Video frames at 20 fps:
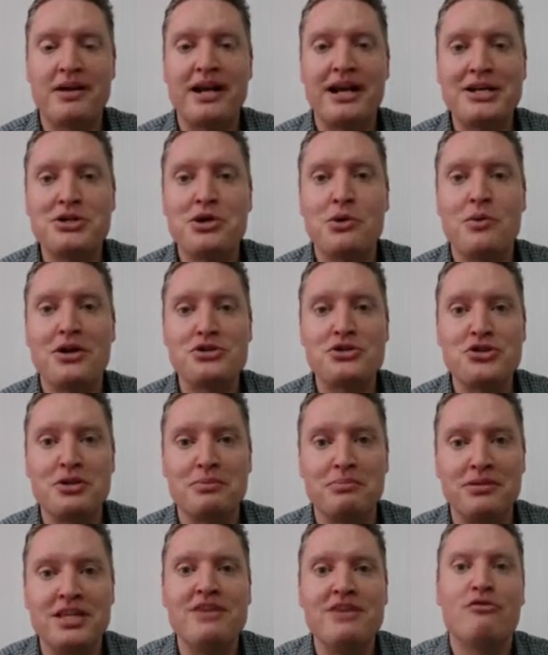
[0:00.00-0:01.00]
but I don't want you
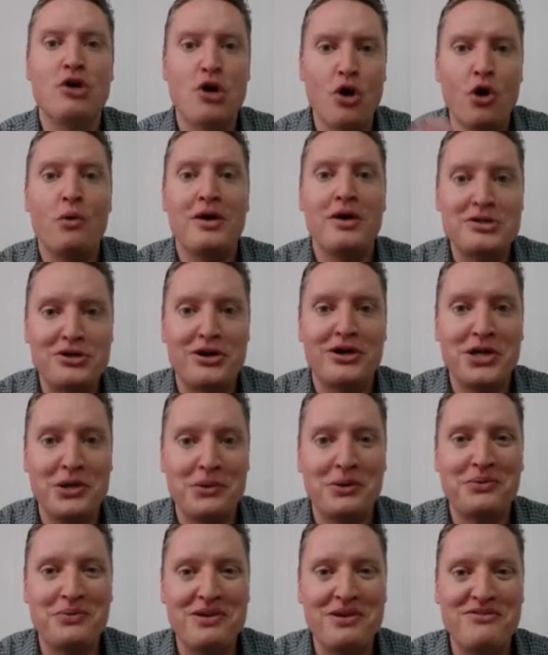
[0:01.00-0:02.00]
to believe we always
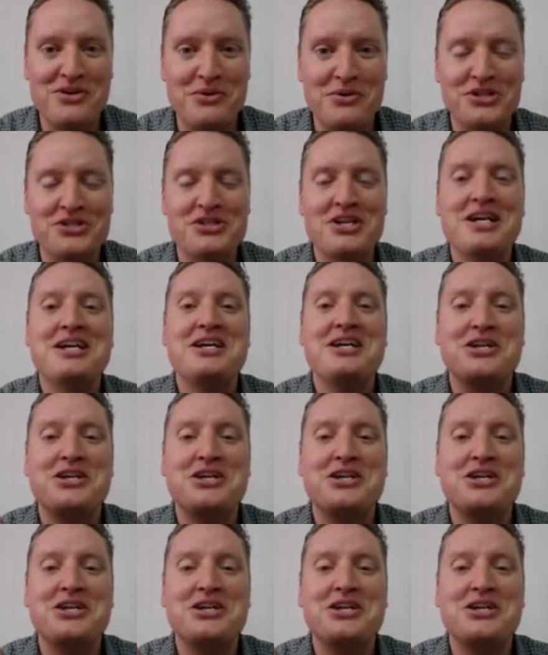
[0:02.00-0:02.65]
argue with reviewers.